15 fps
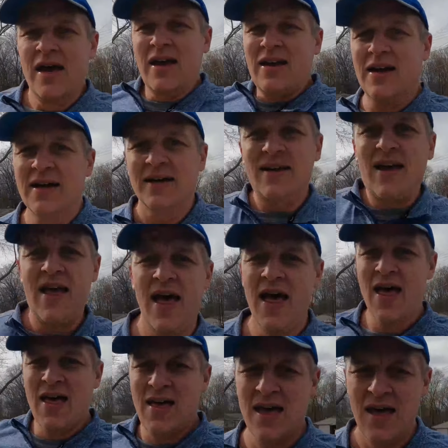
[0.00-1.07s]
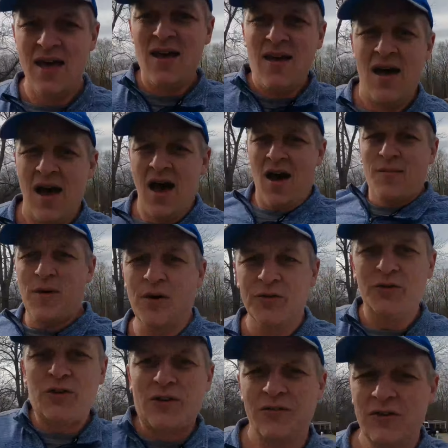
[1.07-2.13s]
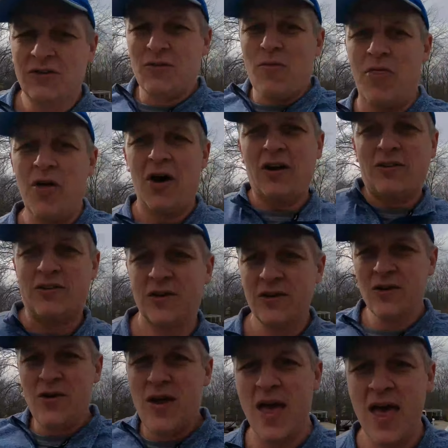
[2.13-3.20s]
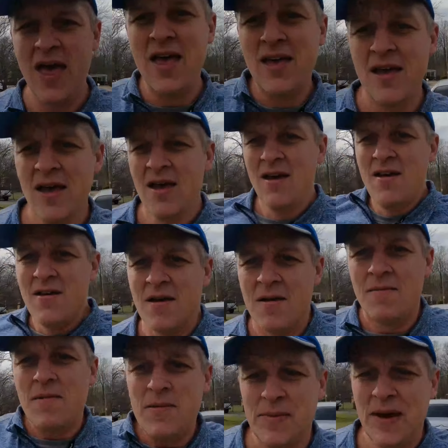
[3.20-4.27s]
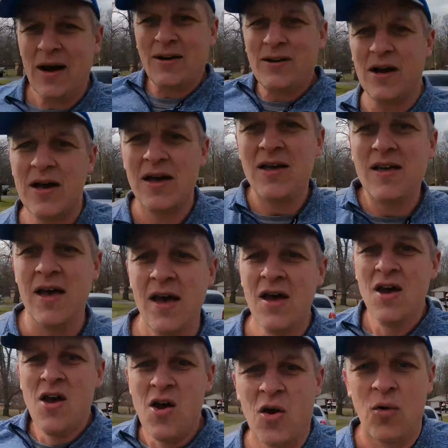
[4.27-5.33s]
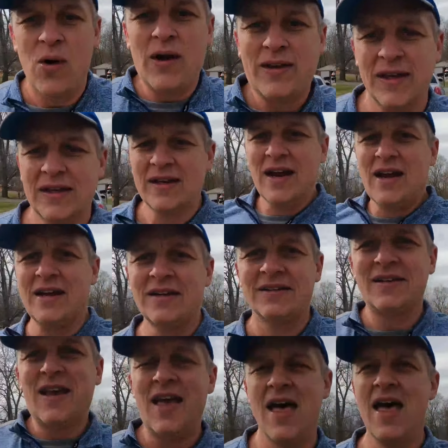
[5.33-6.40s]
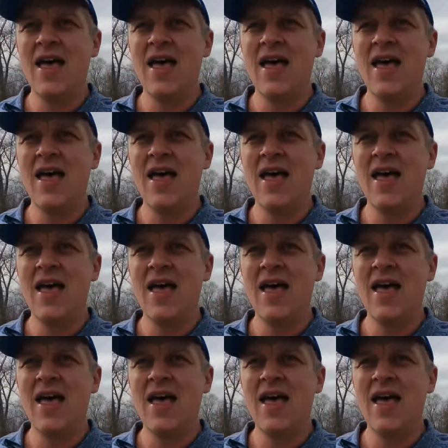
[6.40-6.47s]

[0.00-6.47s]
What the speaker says: And I'm also giving some thought to maybe how to recognize